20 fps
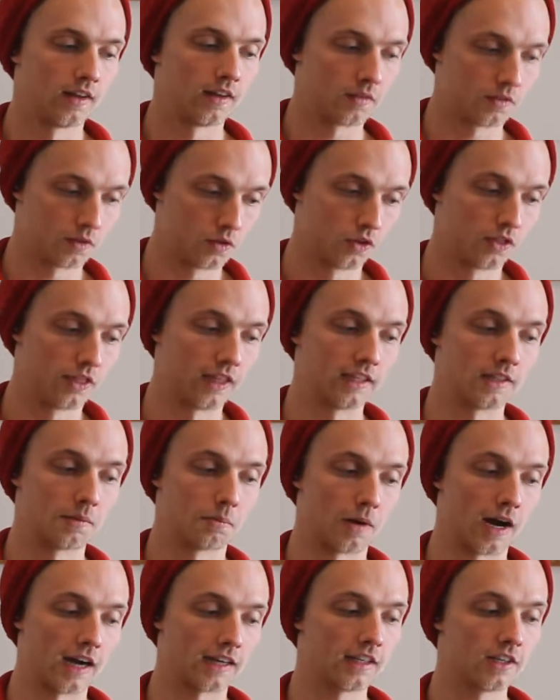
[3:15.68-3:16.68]
Good thing to
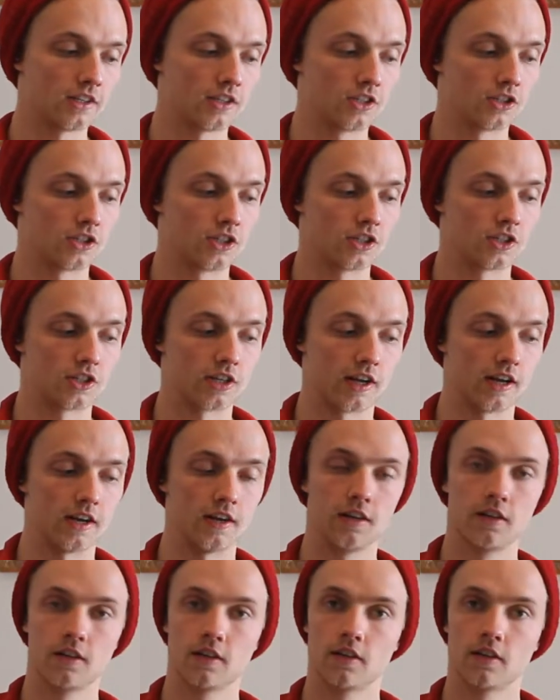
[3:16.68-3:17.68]
practice is just to
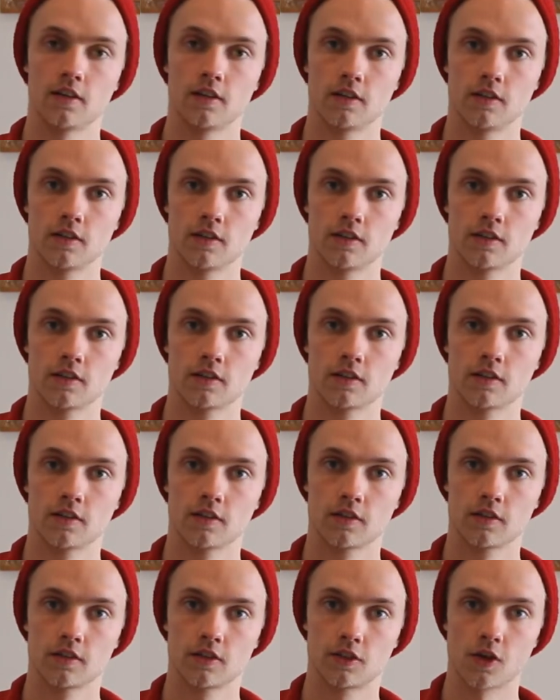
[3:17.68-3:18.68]

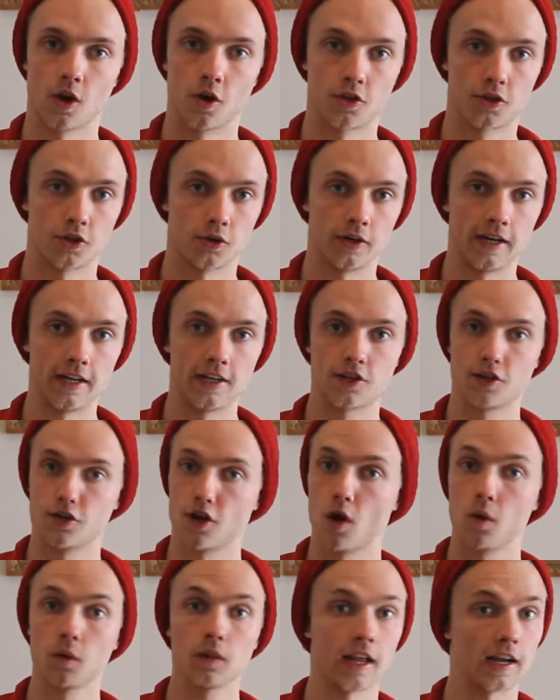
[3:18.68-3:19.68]
go through each
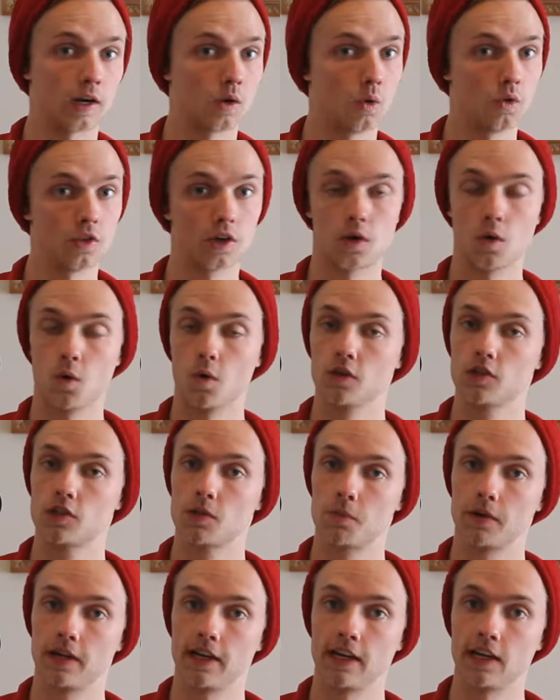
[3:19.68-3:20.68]
note, like all the chords, the
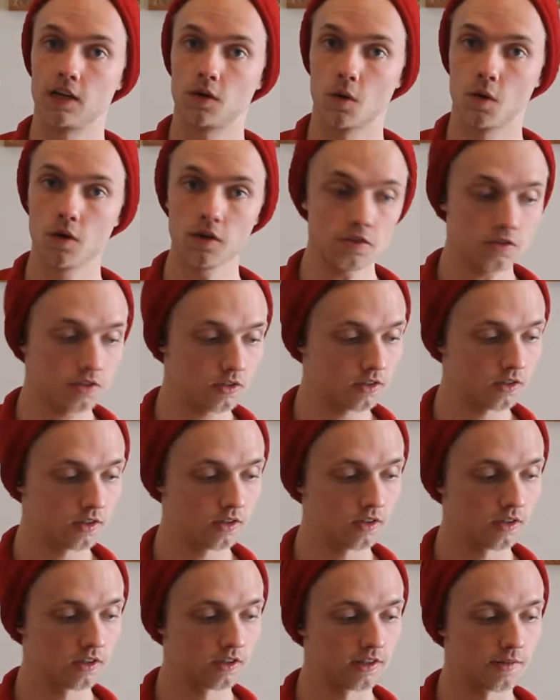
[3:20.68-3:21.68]
beginning chords,
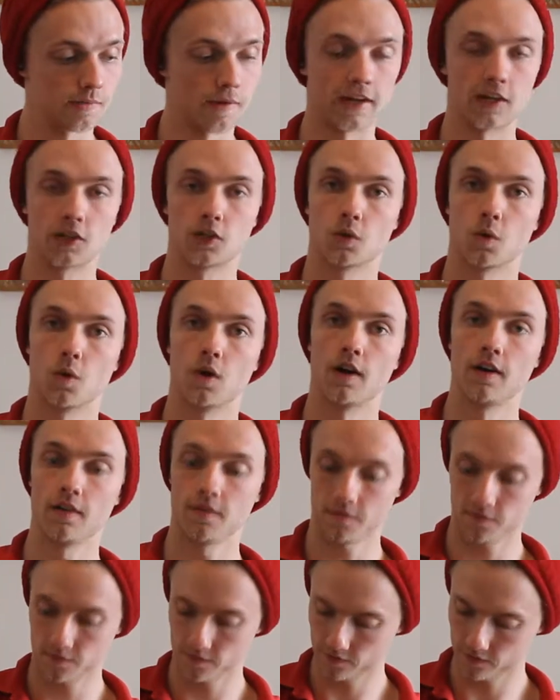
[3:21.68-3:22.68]
to make sure
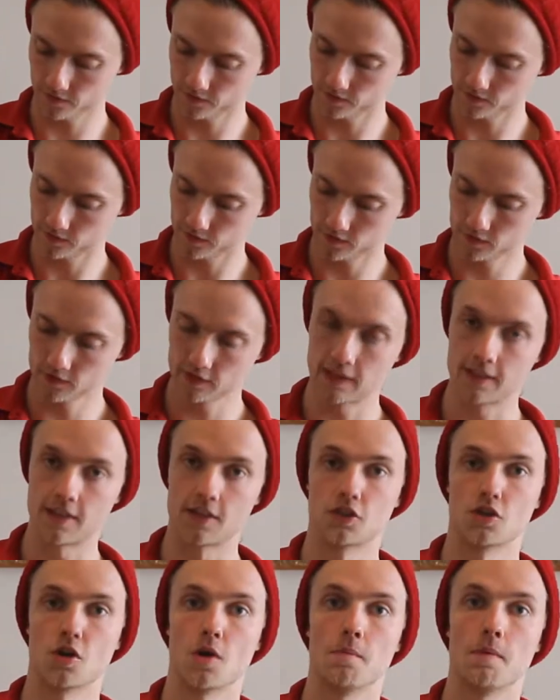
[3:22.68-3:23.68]
that
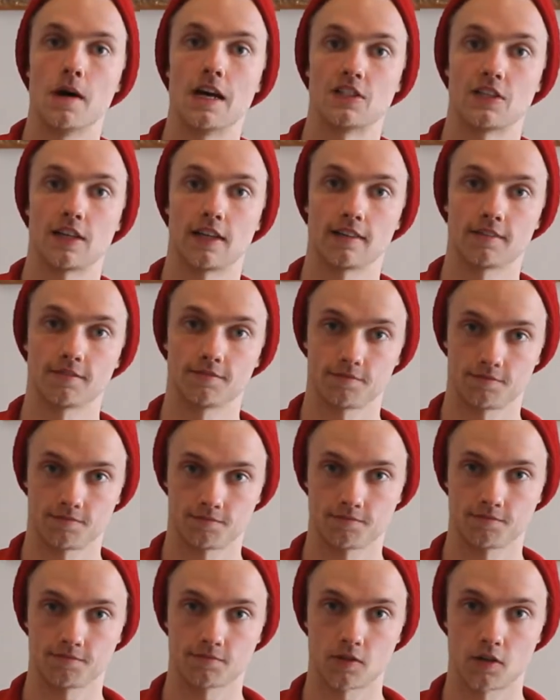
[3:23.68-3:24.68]
there's no buzzing.
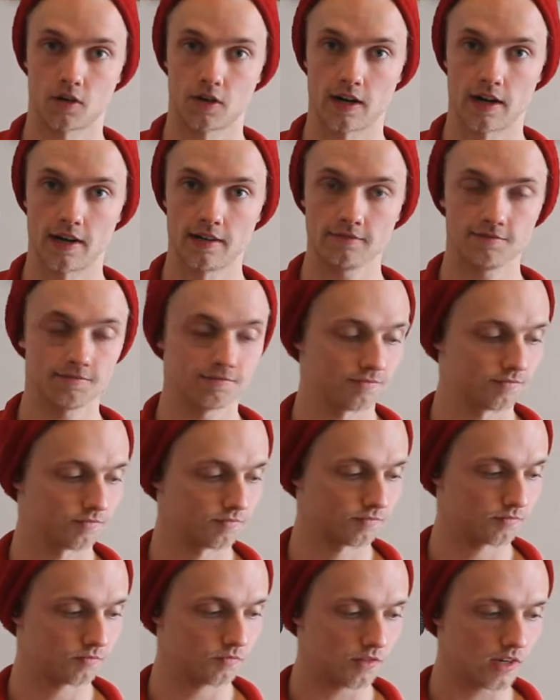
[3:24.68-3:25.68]
Okay?
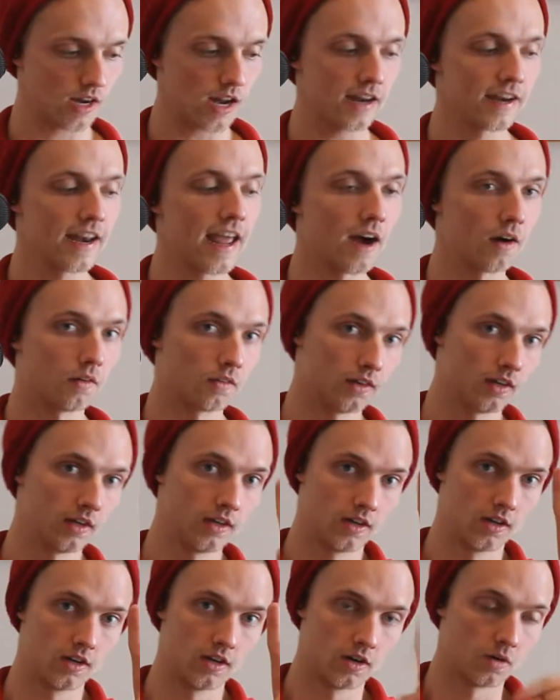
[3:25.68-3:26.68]
Now,
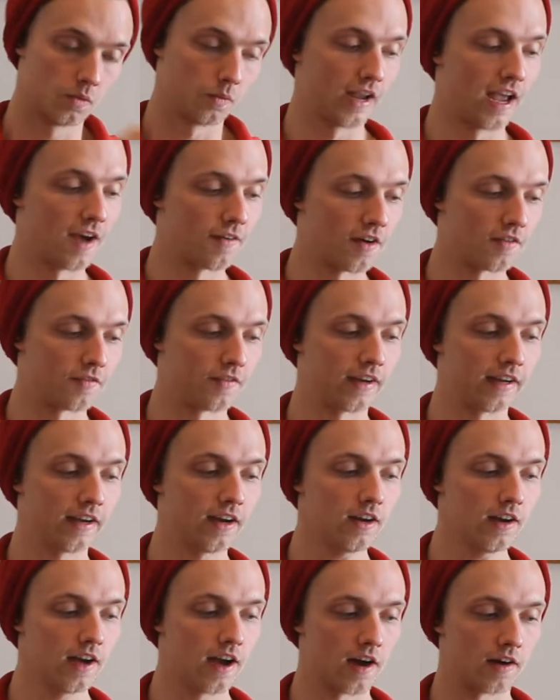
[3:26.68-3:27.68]
we have our
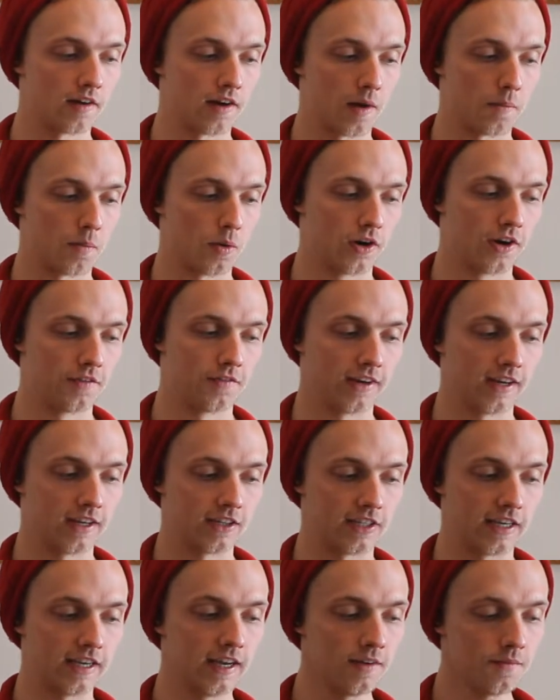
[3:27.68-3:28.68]
finger, our pointer finger's
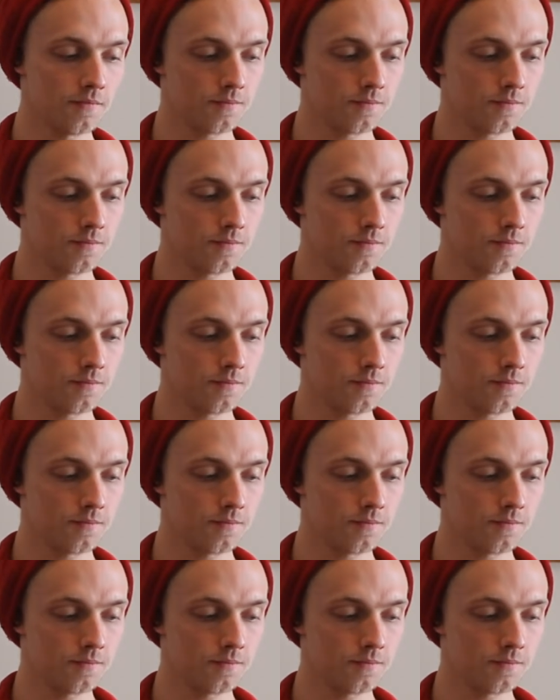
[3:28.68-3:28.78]
here.